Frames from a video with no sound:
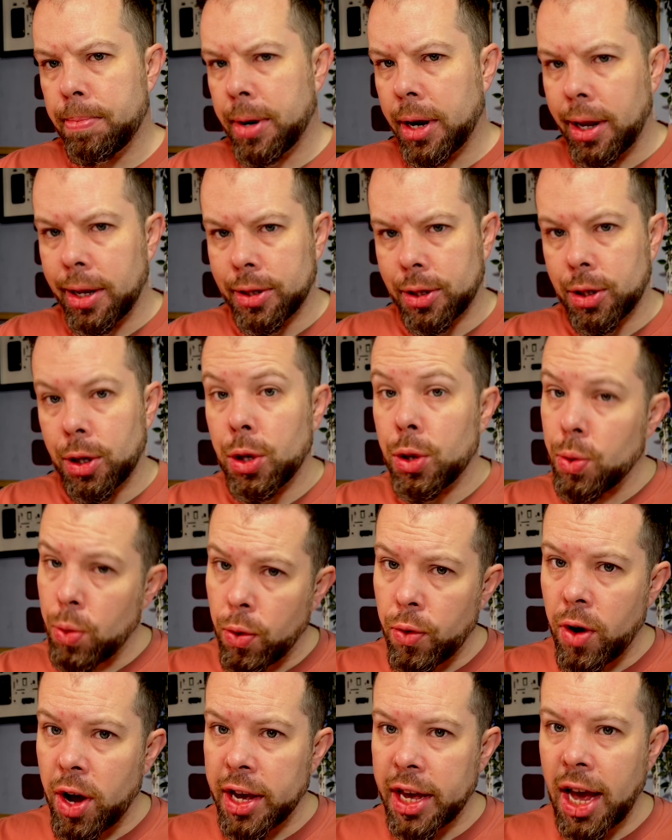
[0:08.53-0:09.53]
plus
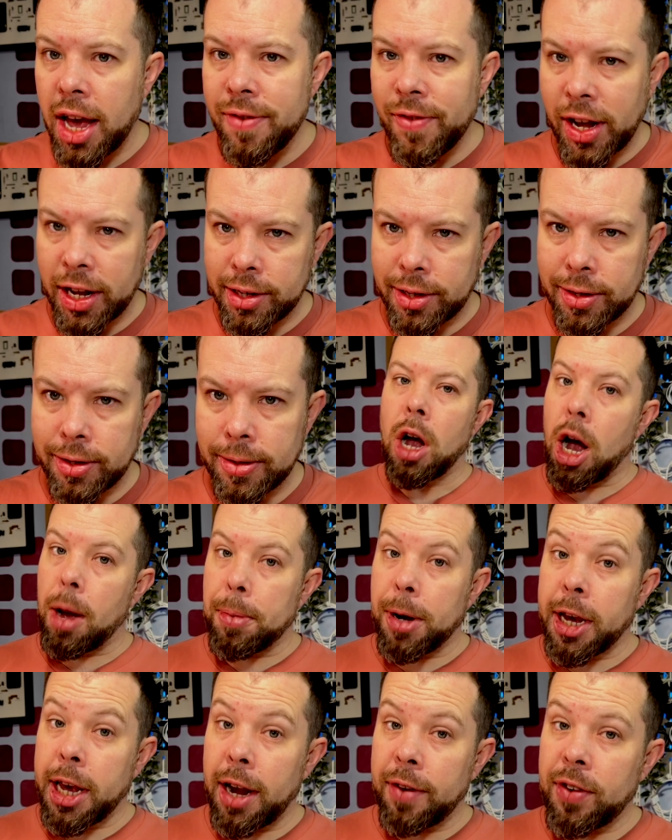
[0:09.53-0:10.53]
your iCave answers. I'm
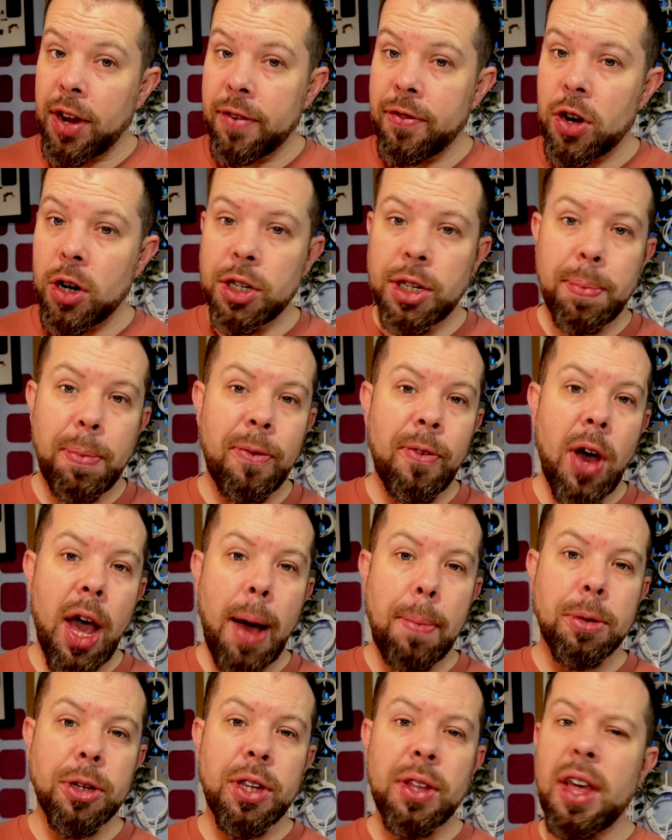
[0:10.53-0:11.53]
iCave Dave and I simplify
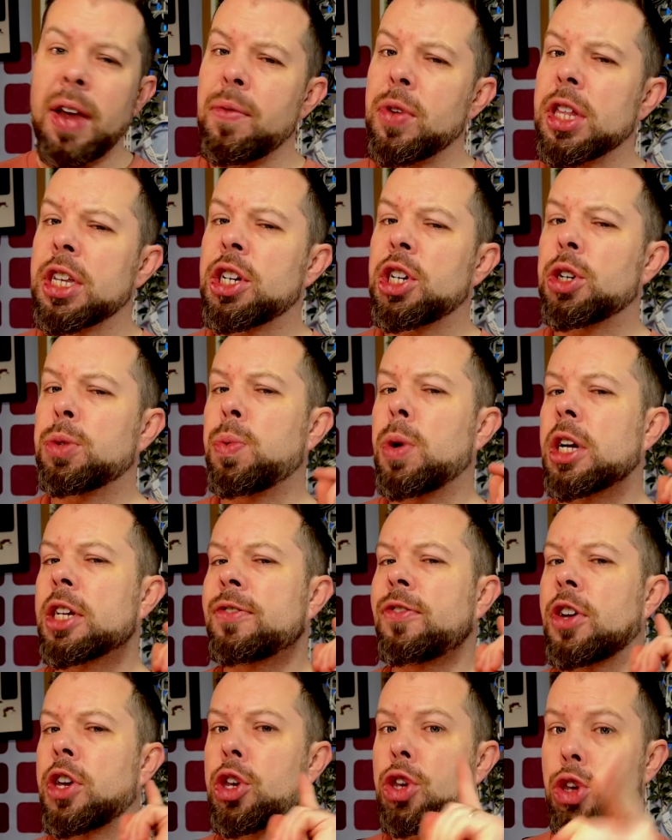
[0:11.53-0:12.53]
Apple so that everything just works
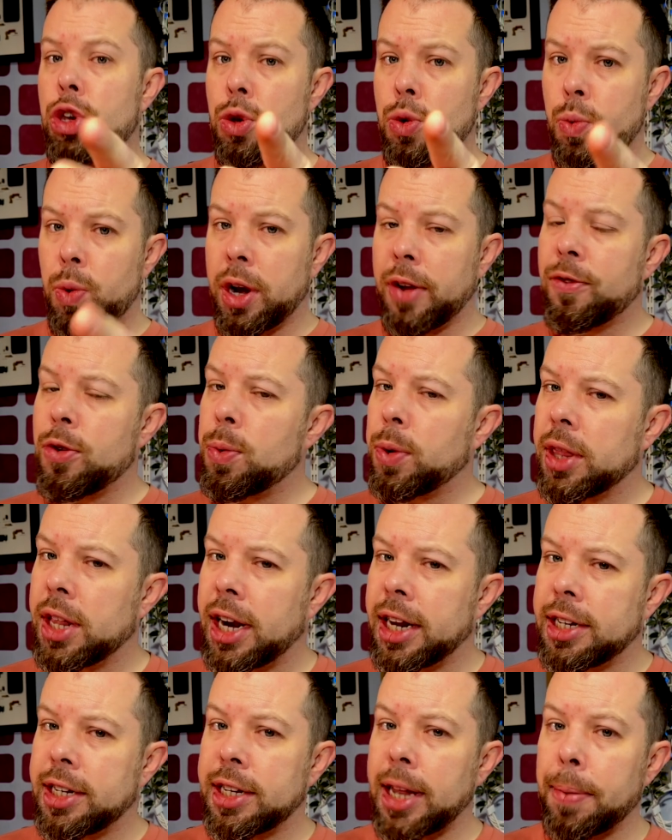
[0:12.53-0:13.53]
for you, and if you want the
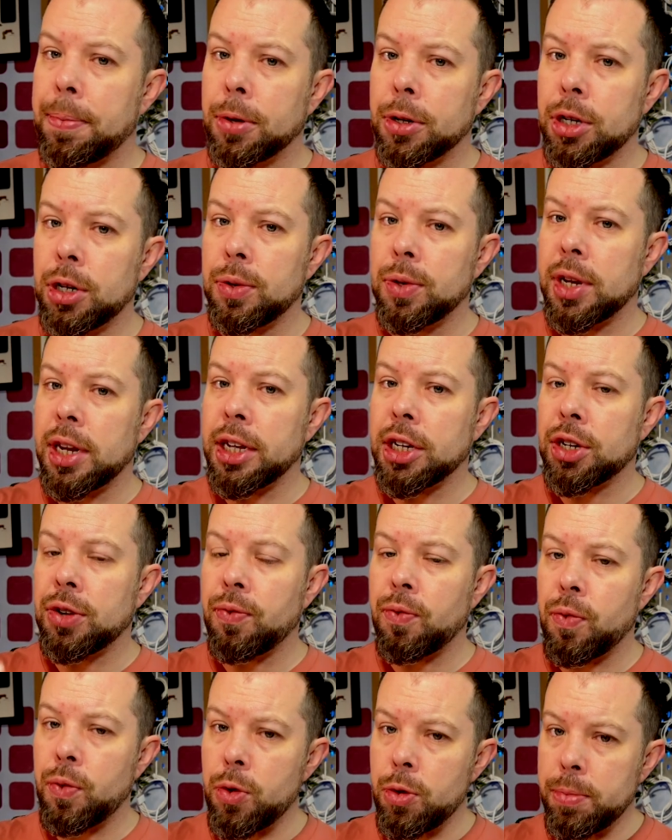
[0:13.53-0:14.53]
latest Apple news, leaks,
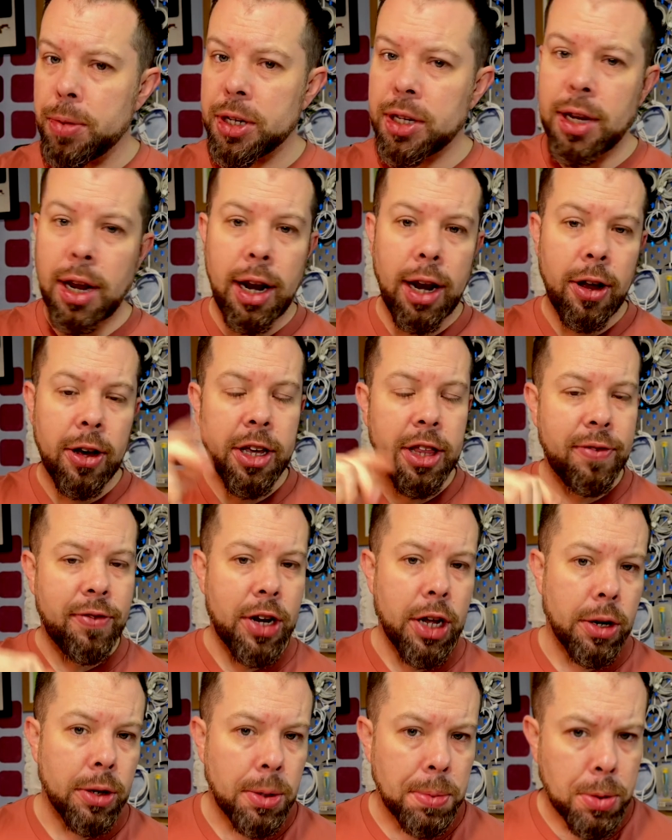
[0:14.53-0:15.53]
and rumours, like the
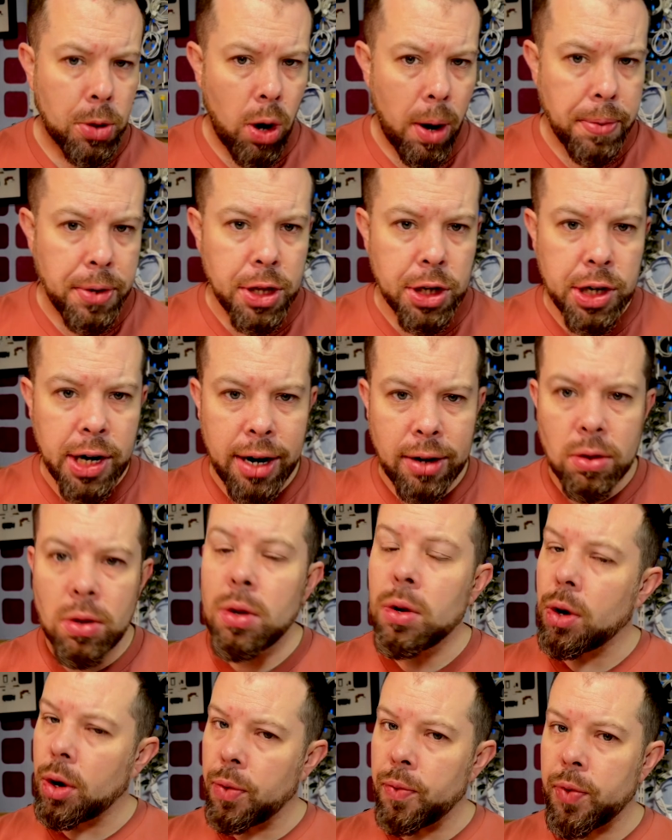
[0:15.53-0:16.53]
video, subscribe to the
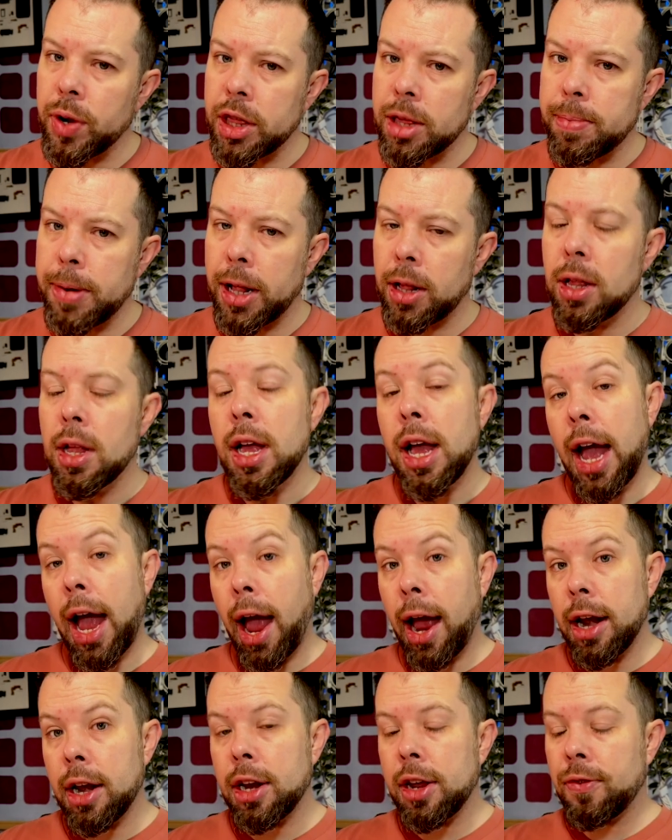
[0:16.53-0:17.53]
channel, and ring the bell.
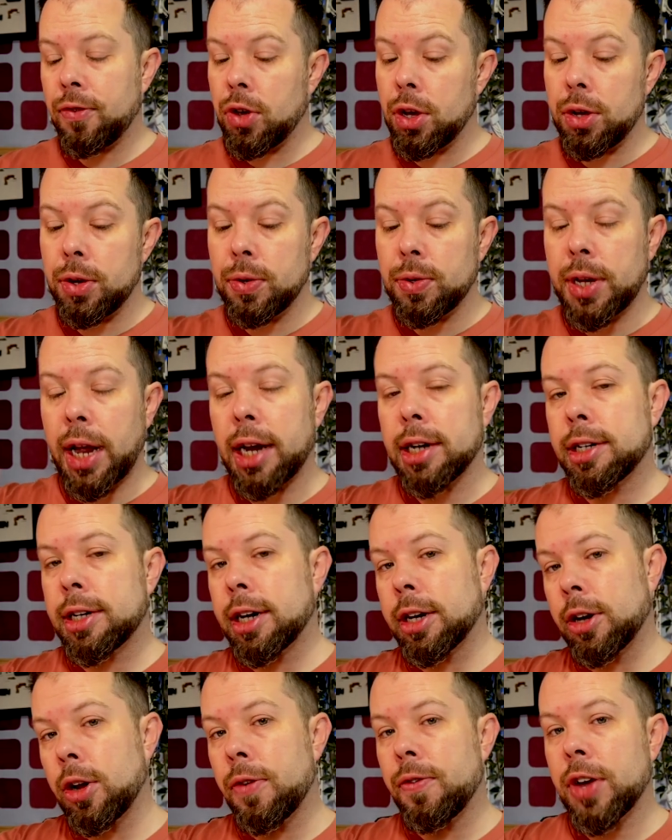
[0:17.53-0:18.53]
And if you use
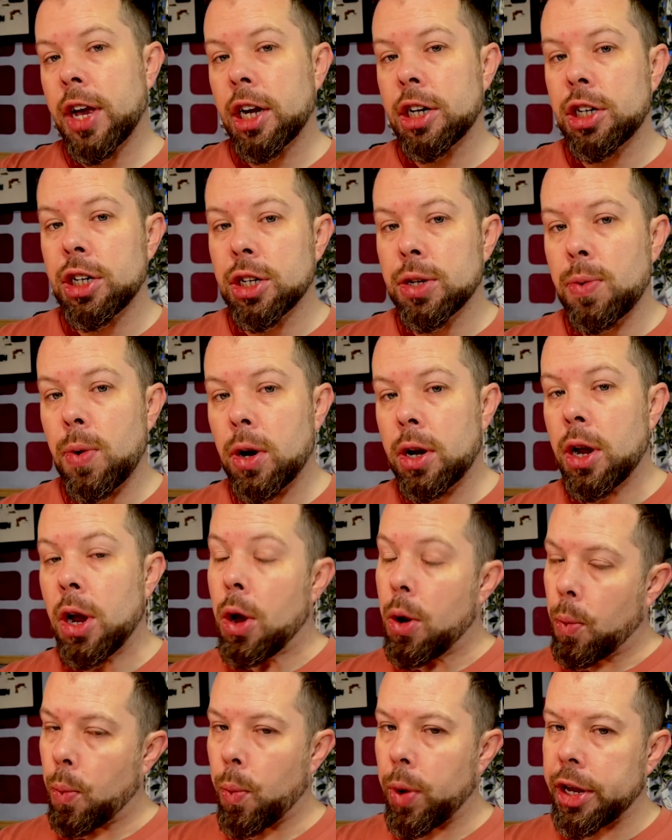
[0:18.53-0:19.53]
hashtag notification squad,
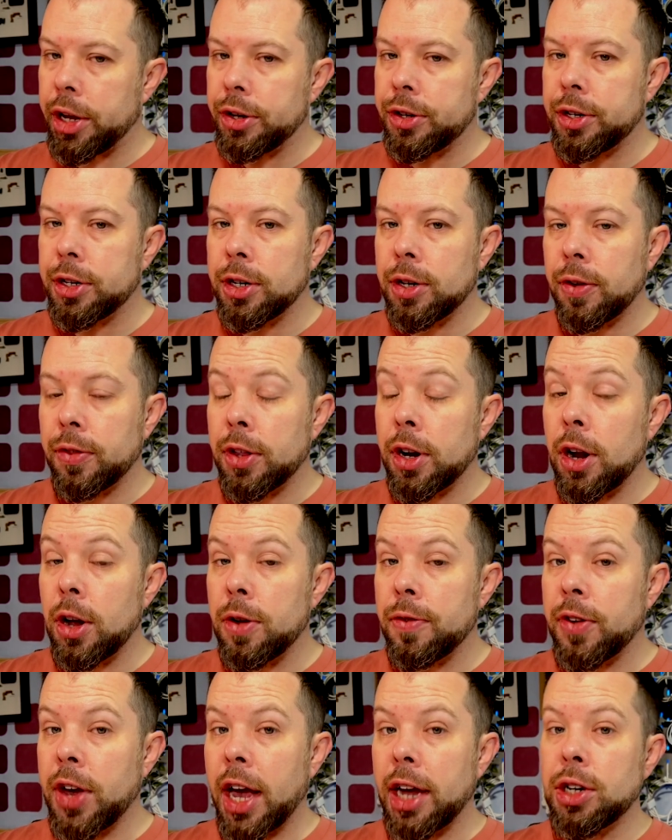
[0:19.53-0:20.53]
when you turn on the
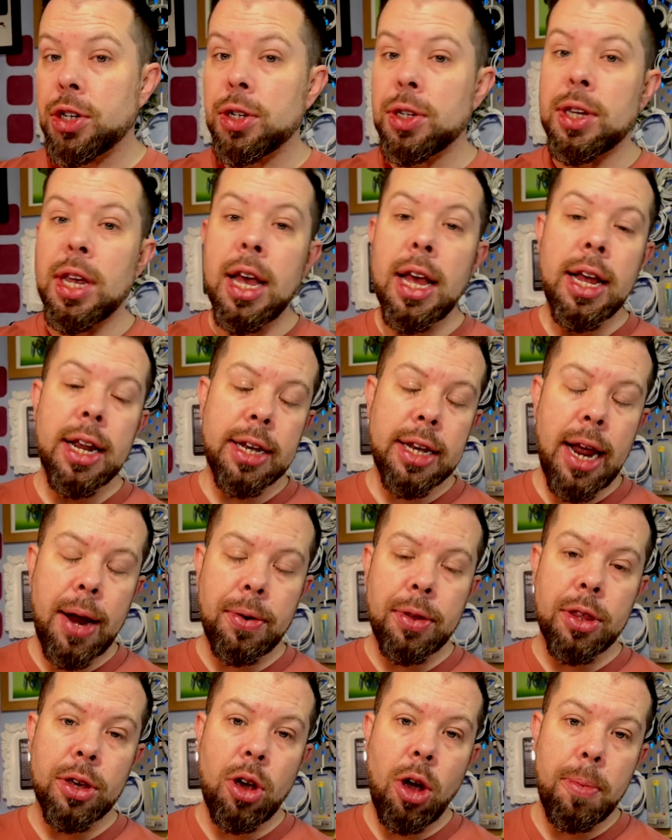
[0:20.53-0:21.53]
notifications down
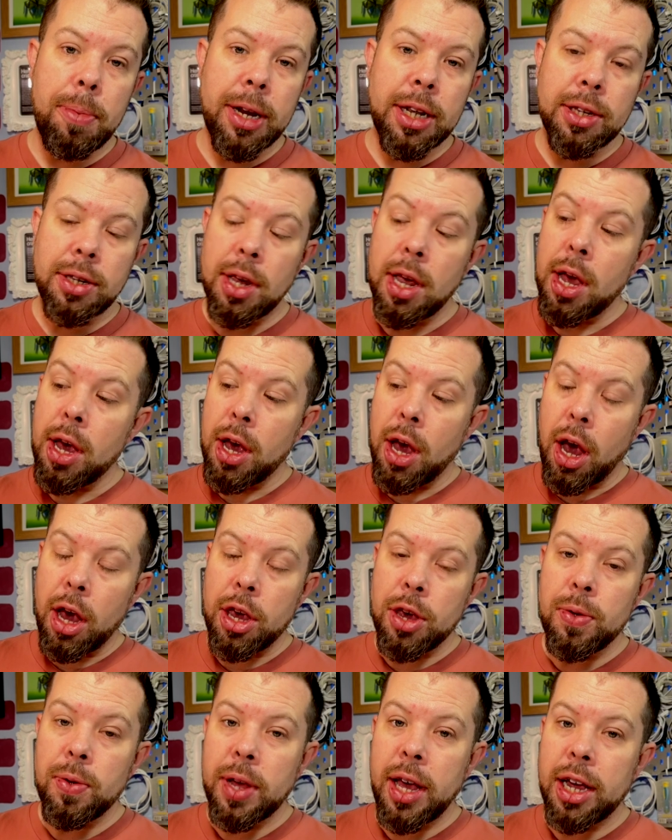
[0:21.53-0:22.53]
in the comments,
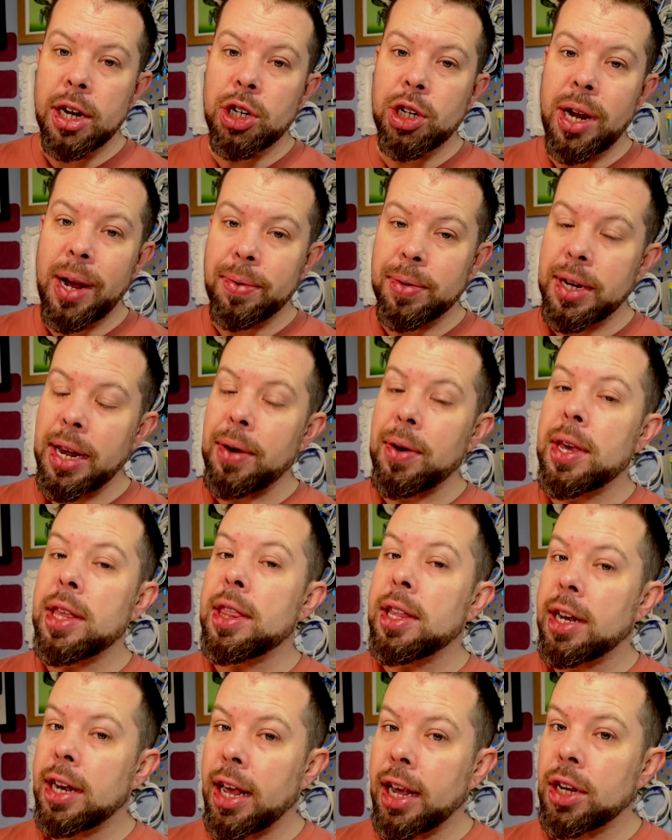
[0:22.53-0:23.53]
you'll get a shout out in
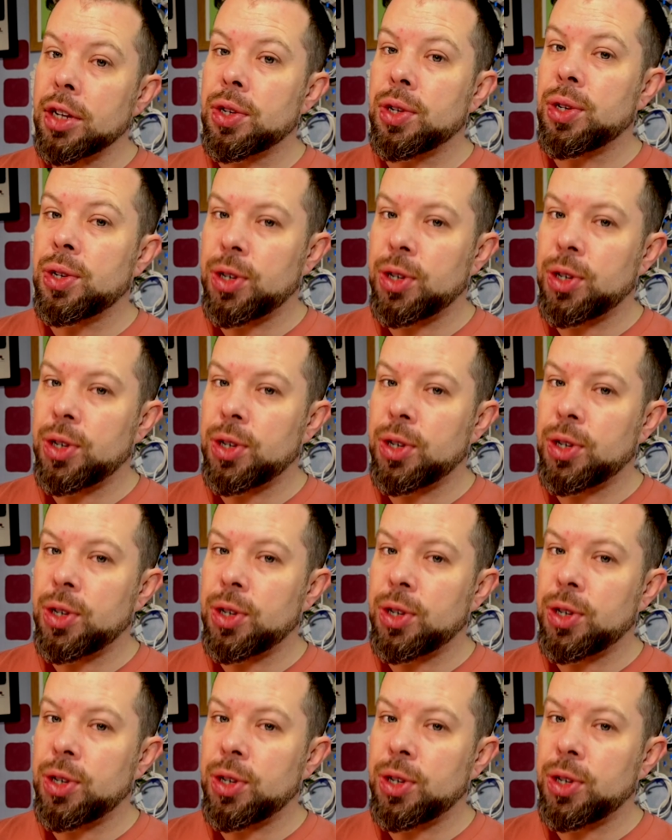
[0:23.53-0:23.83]
the next